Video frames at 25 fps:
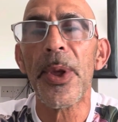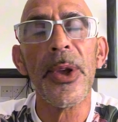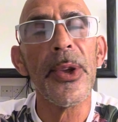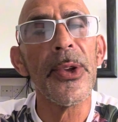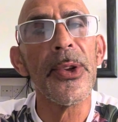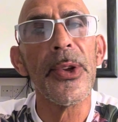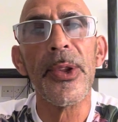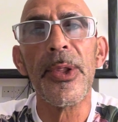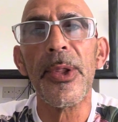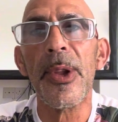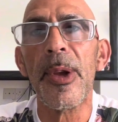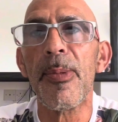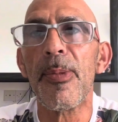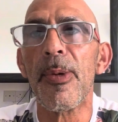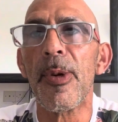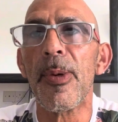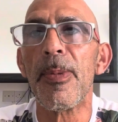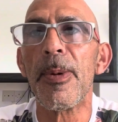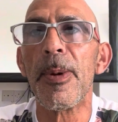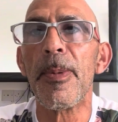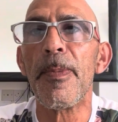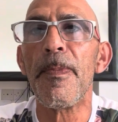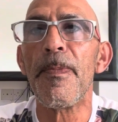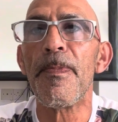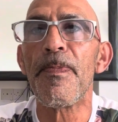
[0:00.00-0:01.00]
I said, no
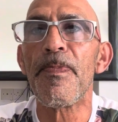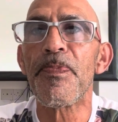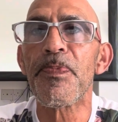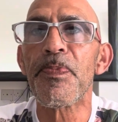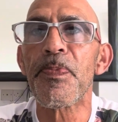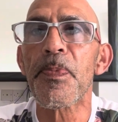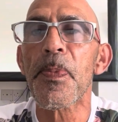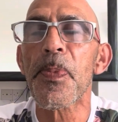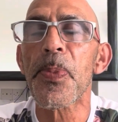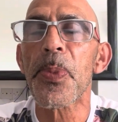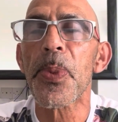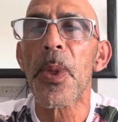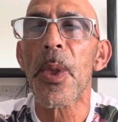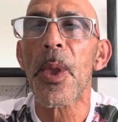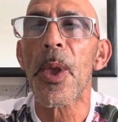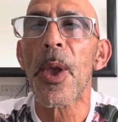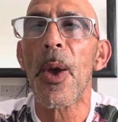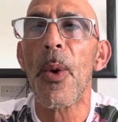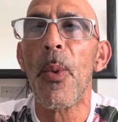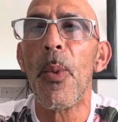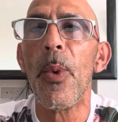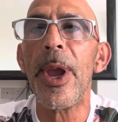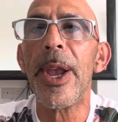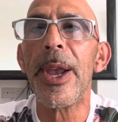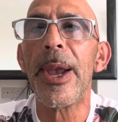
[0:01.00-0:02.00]
problem.
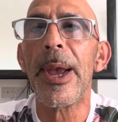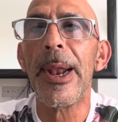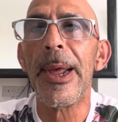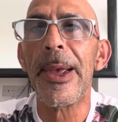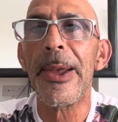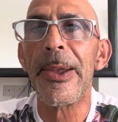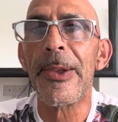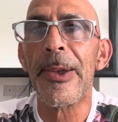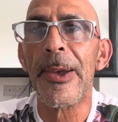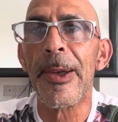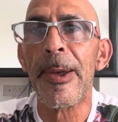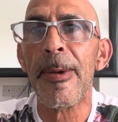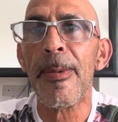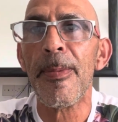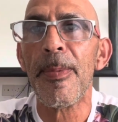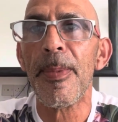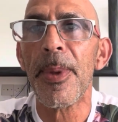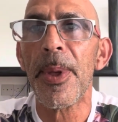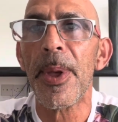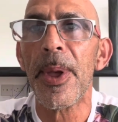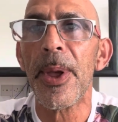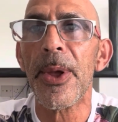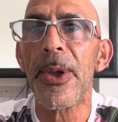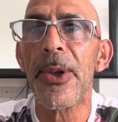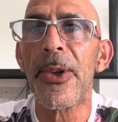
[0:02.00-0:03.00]
A week later,
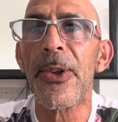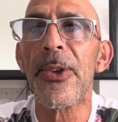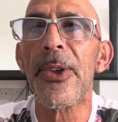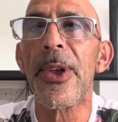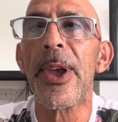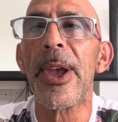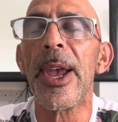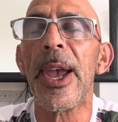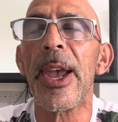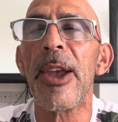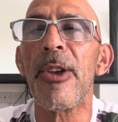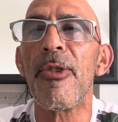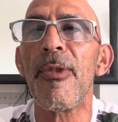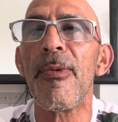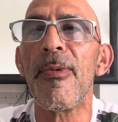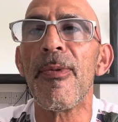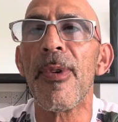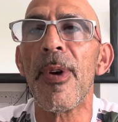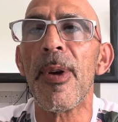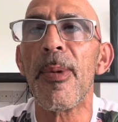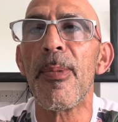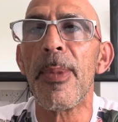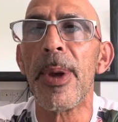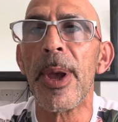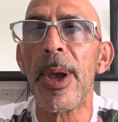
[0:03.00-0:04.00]
estate agent
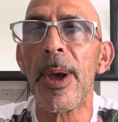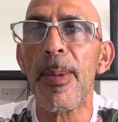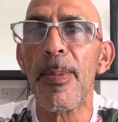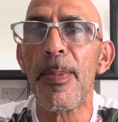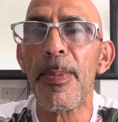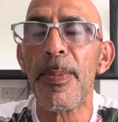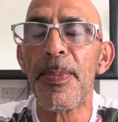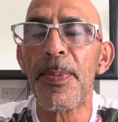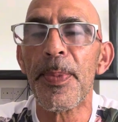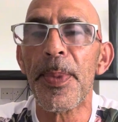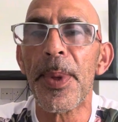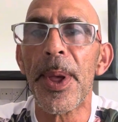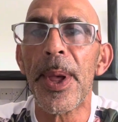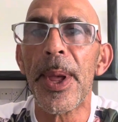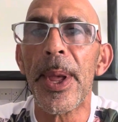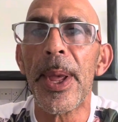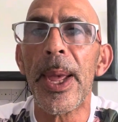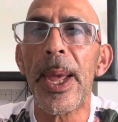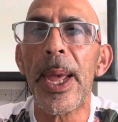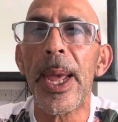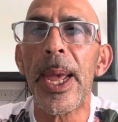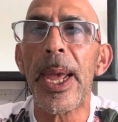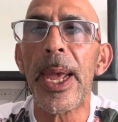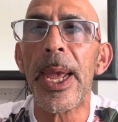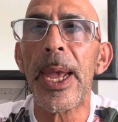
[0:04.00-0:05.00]
phoned me up.
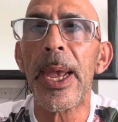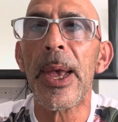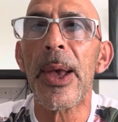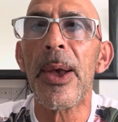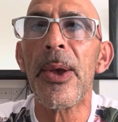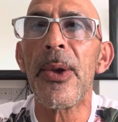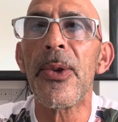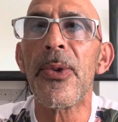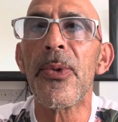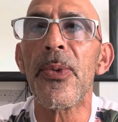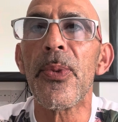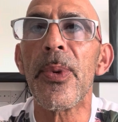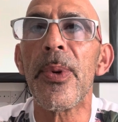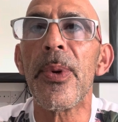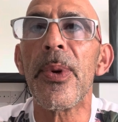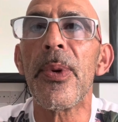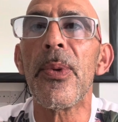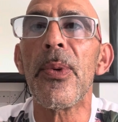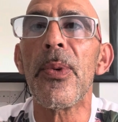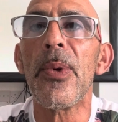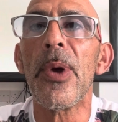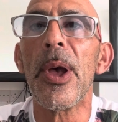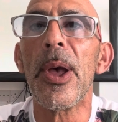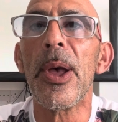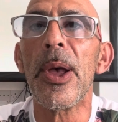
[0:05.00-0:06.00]
He goes,
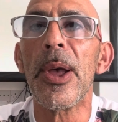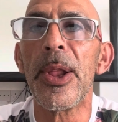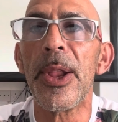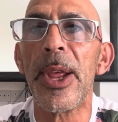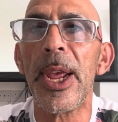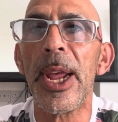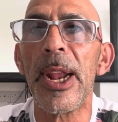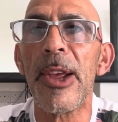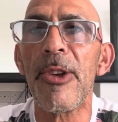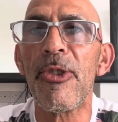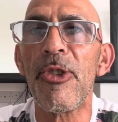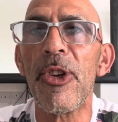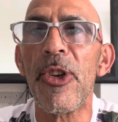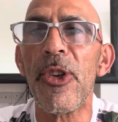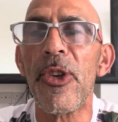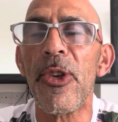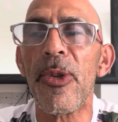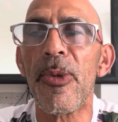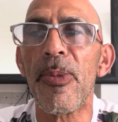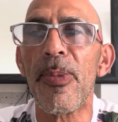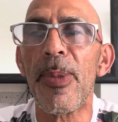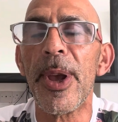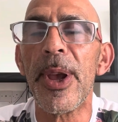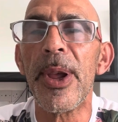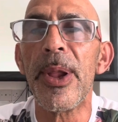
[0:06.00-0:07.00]
the
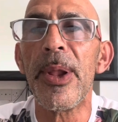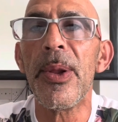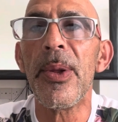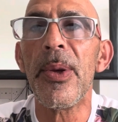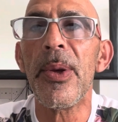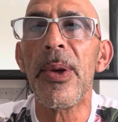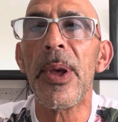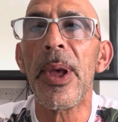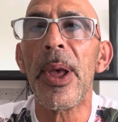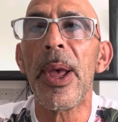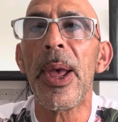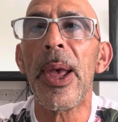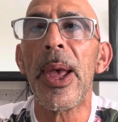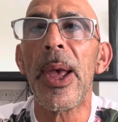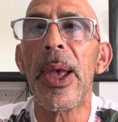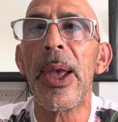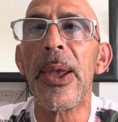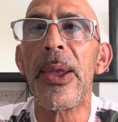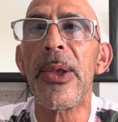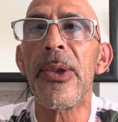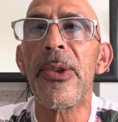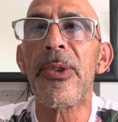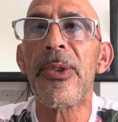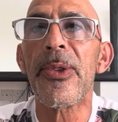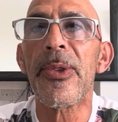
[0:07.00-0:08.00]
electrician's been,
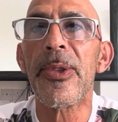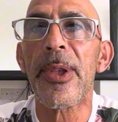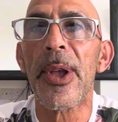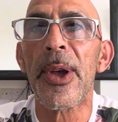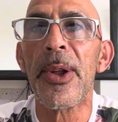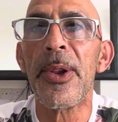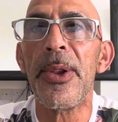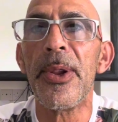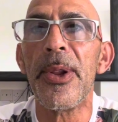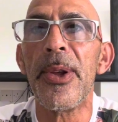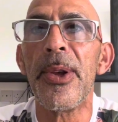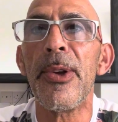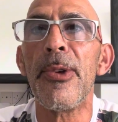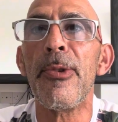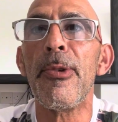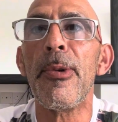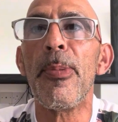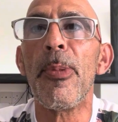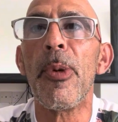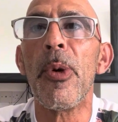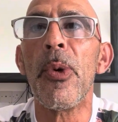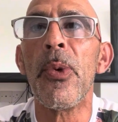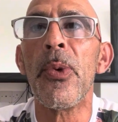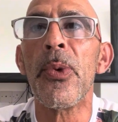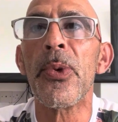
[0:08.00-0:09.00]
he's done the
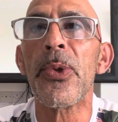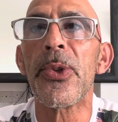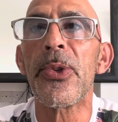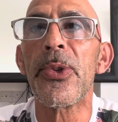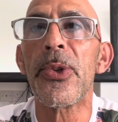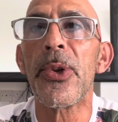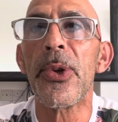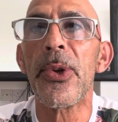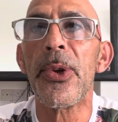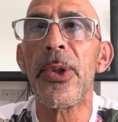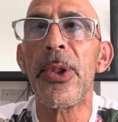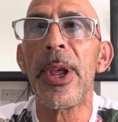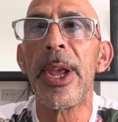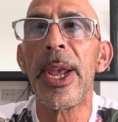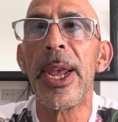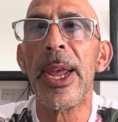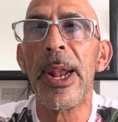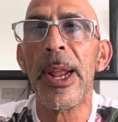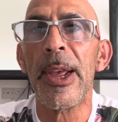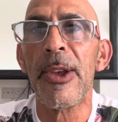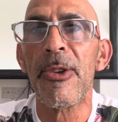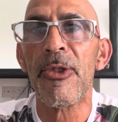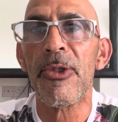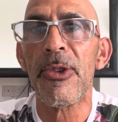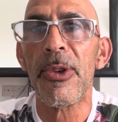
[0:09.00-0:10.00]
report to the
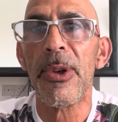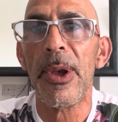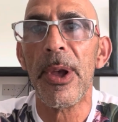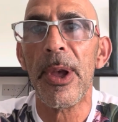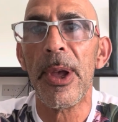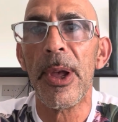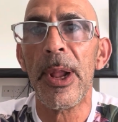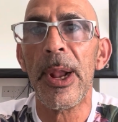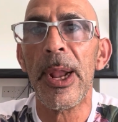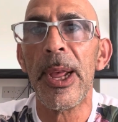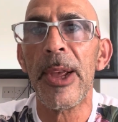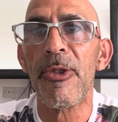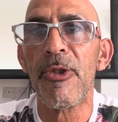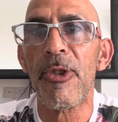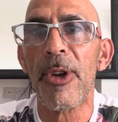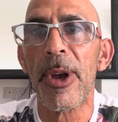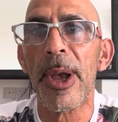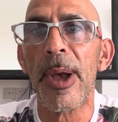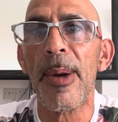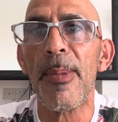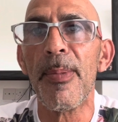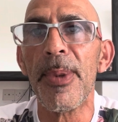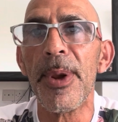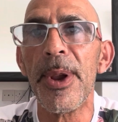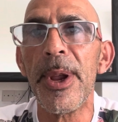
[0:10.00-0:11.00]
electric
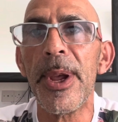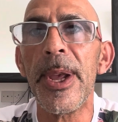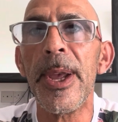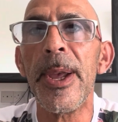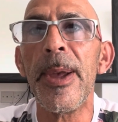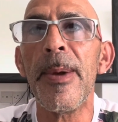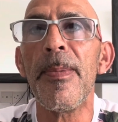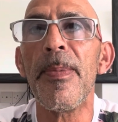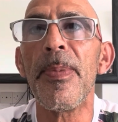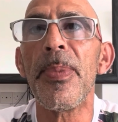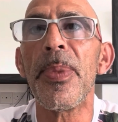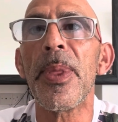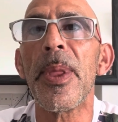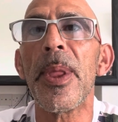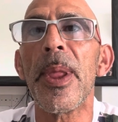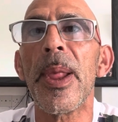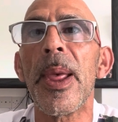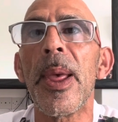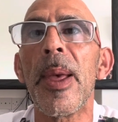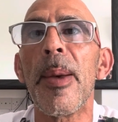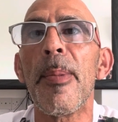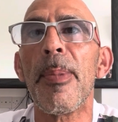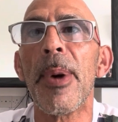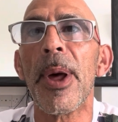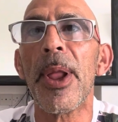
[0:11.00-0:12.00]
company,
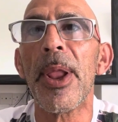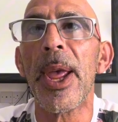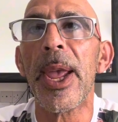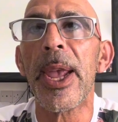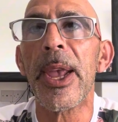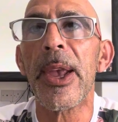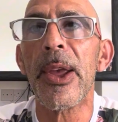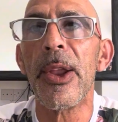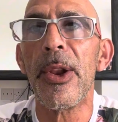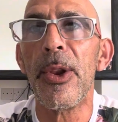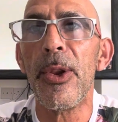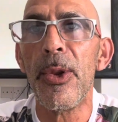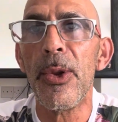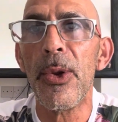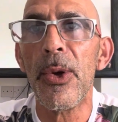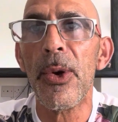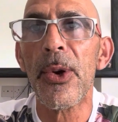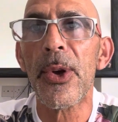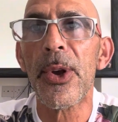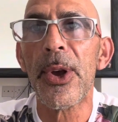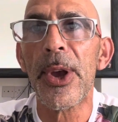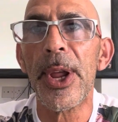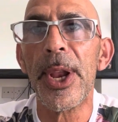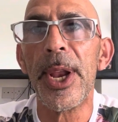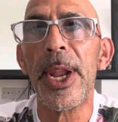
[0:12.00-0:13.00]
but they
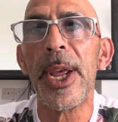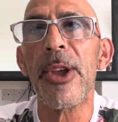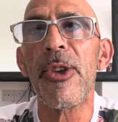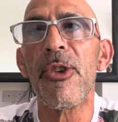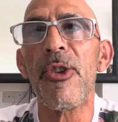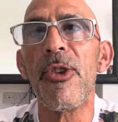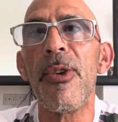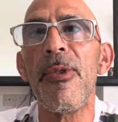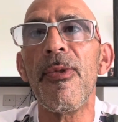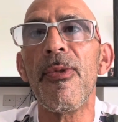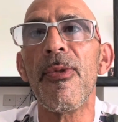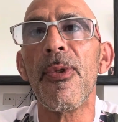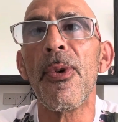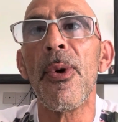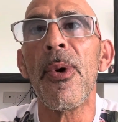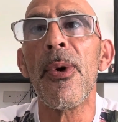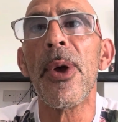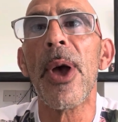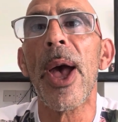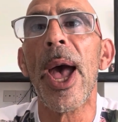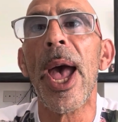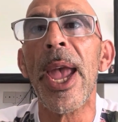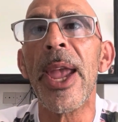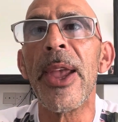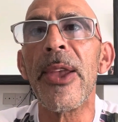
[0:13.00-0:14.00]
cannot connect you for
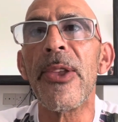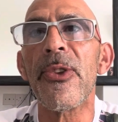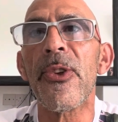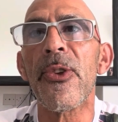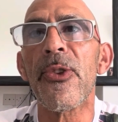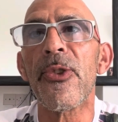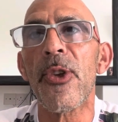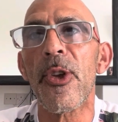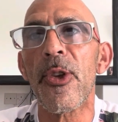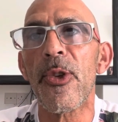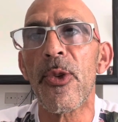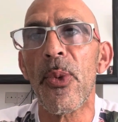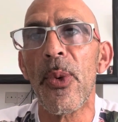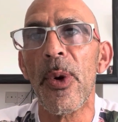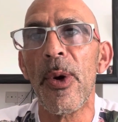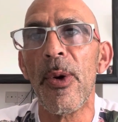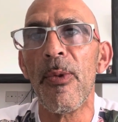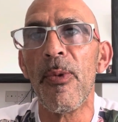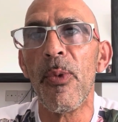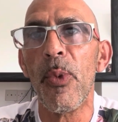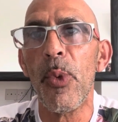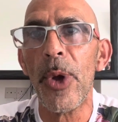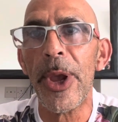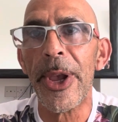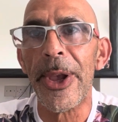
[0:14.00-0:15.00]
8 to
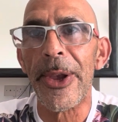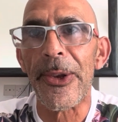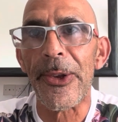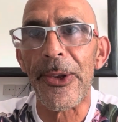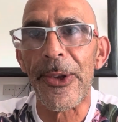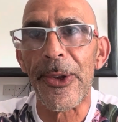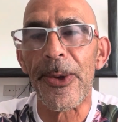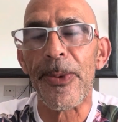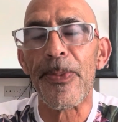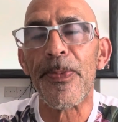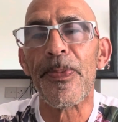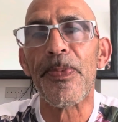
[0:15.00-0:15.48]
12 weeks.